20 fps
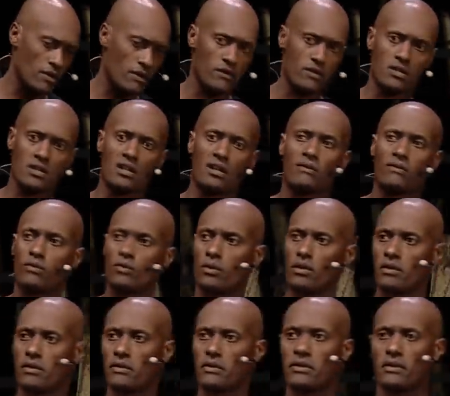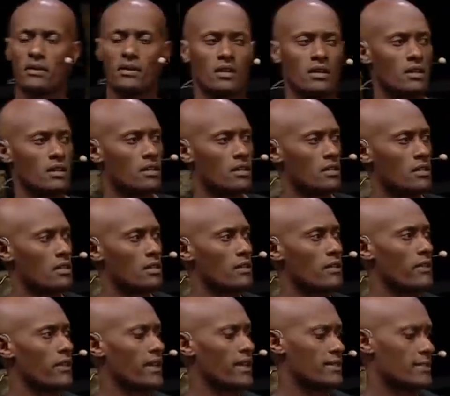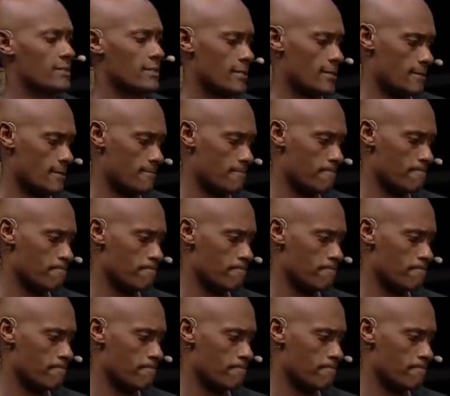of your self-worth, that um,